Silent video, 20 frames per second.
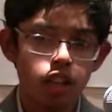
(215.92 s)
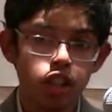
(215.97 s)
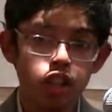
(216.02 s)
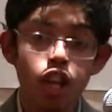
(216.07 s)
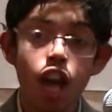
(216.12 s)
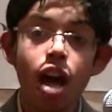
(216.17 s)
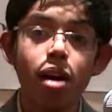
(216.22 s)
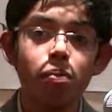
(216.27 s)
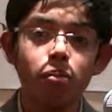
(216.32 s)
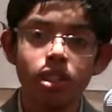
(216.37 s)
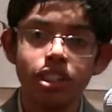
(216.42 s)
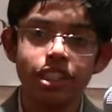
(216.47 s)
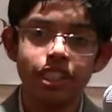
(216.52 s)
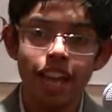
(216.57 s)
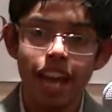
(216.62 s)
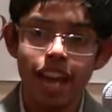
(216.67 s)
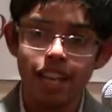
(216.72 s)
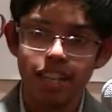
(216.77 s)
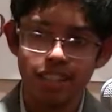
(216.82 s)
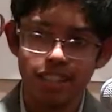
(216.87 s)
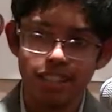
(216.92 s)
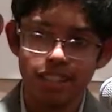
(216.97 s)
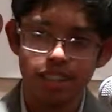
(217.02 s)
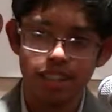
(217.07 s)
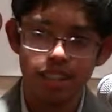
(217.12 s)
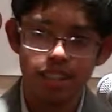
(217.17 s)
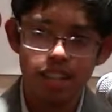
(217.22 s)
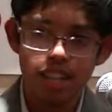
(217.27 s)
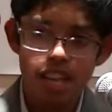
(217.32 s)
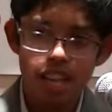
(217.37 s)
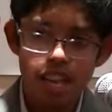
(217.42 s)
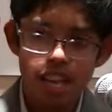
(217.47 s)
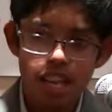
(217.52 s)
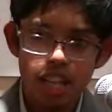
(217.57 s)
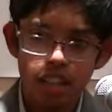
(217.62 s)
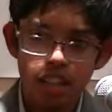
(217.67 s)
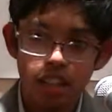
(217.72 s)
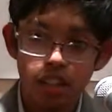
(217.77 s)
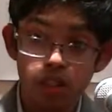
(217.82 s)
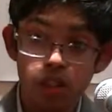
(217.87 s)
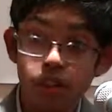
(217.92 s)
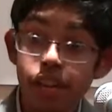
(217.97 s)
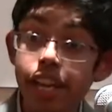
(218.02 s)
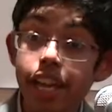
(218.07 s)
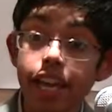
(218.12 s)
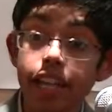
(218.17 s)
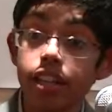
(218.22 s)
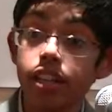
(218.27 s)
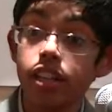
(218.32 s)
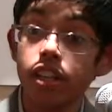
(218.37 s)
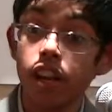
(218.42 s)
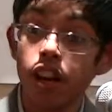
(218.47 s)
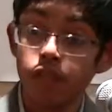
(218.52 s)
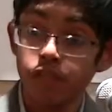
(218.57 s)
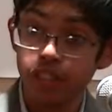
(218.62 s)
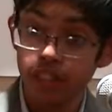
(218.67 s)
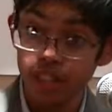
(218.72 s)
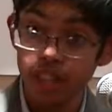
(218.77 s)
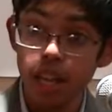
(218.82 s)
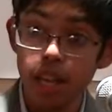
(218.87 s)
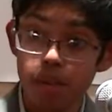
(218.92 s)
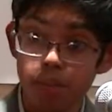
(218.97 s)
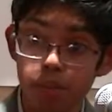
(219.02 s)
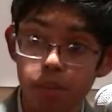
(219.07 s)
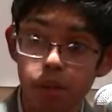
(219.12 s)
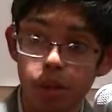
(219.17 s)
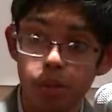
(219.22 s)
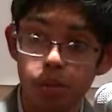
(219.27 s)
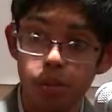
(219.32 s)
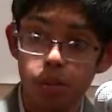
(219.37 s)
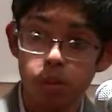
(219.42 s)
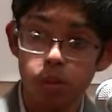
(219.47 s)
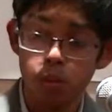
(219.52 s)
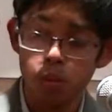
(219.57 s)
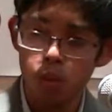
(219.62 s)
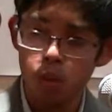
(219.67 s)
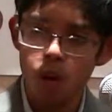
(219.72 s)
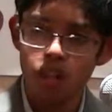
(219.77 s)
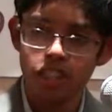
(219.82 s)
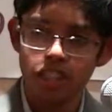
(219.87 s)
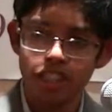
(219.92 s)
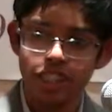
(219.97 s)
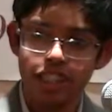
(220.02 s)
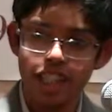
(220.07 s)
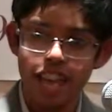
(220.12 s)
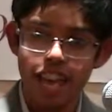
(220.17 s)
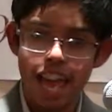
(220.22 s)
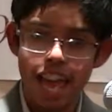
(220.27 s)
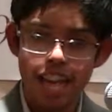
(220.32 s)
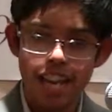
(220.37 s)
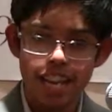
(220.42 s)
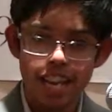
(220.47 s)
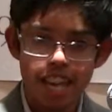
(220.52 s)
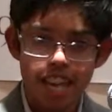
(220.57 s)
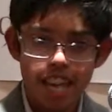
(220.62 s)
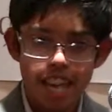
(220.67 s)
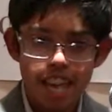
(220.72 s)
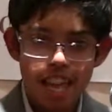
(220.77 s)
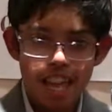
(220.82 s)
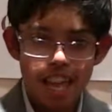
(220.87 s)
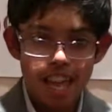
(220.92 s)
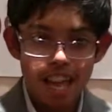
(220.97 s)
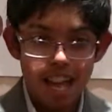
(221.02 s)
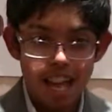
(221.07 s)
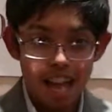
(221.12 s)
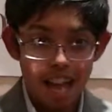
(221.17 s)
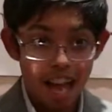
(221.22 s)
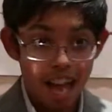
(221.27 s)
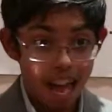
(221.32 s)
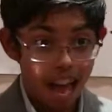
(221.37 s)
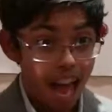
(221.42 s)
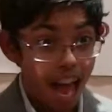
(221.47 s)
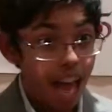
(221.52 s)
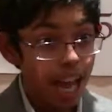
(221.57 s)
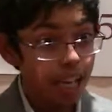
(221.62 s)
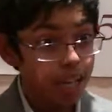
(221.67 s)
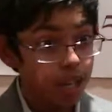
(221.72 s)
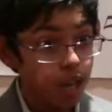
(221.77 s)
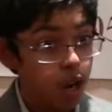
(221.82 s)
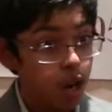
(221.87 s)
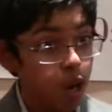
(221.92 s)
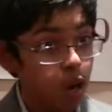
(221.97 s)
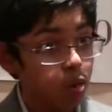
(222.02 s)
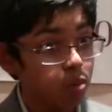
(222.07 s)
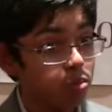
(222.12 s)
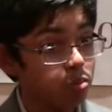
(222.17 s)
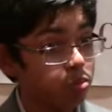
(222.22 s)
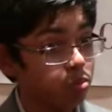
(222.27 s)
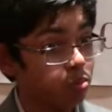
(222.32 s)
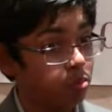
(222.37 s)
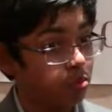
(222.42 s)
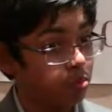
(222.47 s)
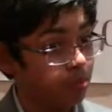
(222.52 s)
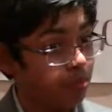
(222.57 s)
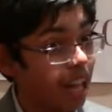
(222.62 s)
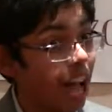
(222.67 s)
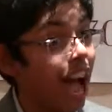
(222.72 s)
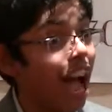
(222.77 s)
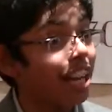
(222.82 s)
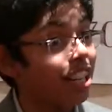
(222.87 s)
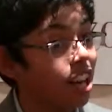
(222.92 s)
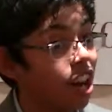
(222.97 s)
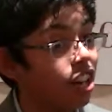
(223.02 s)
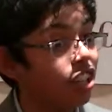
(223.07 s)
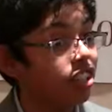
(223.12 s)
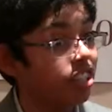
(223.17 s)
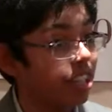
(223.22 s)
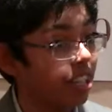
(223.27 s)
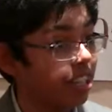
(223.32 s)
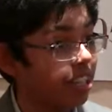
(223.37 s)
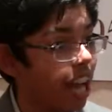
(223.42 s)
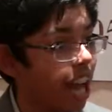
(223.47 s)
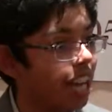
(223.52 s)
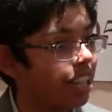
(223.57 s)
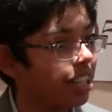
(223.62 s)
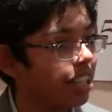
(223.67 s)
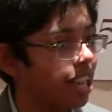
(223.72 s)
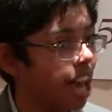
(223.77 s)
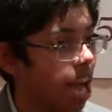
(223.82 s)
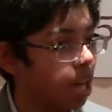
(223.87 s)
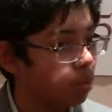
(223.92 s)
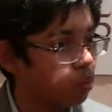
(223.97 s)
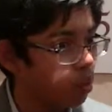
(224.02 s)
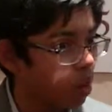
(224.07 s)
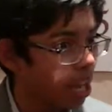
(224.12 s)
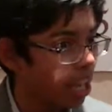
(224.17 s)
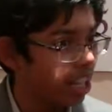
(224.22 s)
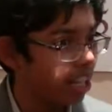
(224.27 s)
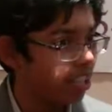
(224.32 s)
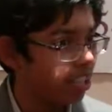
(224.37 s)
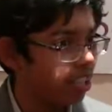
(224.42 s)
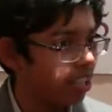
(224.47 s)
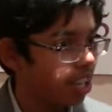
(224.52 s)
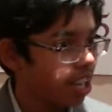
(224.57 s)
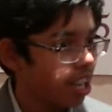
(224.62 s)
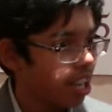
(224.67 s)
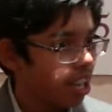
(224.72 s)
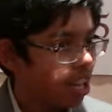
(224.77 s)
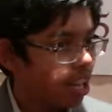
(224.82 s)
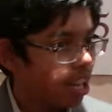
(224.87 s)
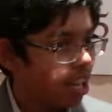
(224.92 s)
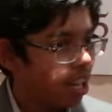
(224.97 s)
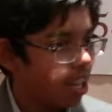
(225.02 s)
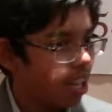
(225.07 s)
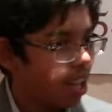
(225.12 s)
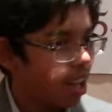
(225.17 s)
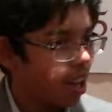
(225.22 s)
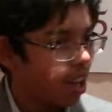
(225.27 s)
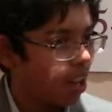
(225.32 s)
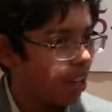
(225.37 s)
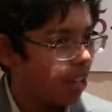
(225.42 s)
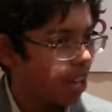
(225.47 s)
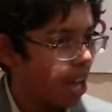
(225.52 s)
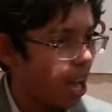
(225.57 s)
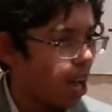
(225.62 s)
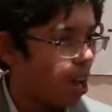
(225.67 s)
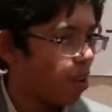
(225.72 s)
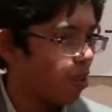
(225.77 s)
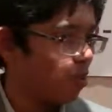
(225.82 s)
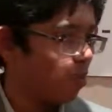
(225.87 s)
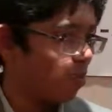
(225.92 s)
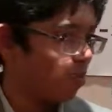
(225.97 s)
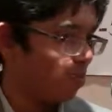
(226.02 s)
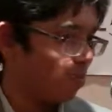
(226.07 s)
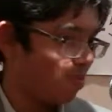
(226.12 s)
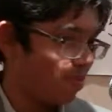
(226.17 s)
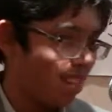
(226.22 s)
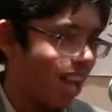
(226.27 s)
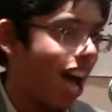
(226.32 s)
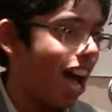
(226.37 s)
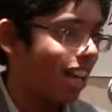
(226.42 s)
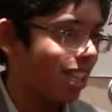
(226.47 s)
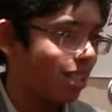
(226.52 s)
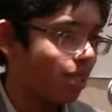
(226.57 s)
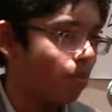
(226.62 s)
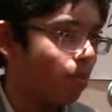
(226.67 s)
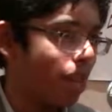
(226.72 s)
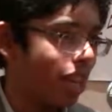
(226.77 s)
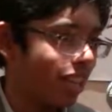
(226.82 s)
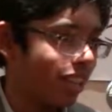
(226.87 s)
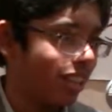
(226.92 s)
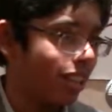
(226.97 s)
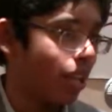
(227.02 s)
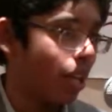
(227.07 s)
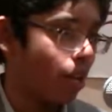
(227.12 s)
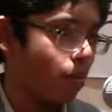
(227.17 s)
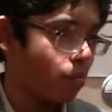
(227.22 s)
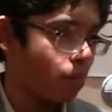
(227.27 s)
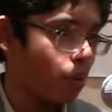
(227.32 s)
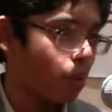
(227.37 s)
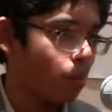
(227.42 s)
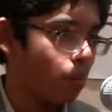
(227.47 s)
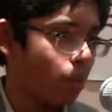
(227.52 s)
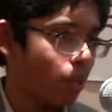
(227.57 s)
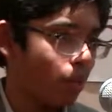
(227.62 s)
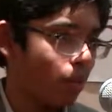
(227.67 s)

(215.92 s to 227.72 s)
Thomas Edison, the creator of the light bulb, once said, I know 999 ways on how not to make the light bulb.